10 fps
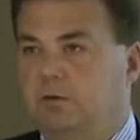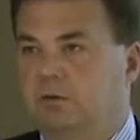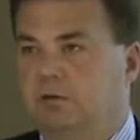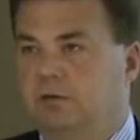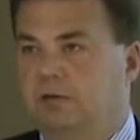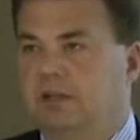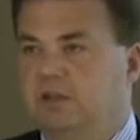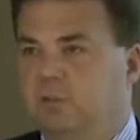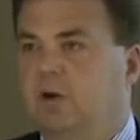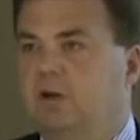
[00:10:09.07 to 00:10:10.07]
It
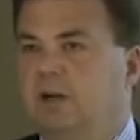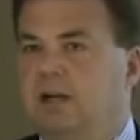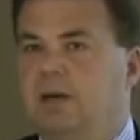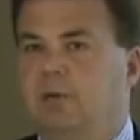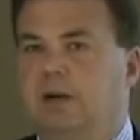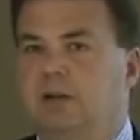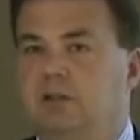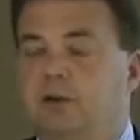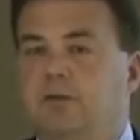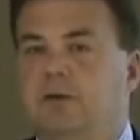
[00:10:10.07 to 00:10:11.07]
doesn't work like copyright.
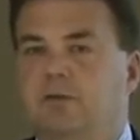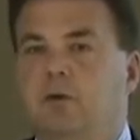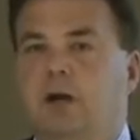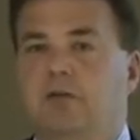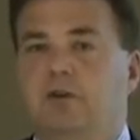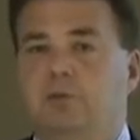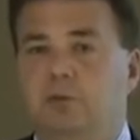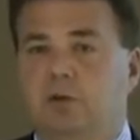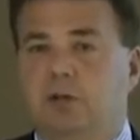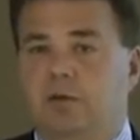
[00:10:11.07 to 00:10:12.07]
So even if you have an
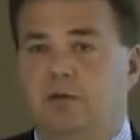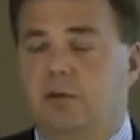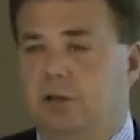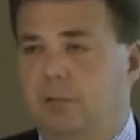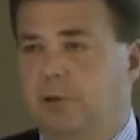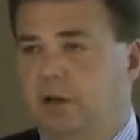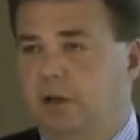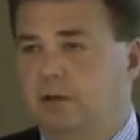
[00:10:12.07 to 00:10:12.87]
employee for the company,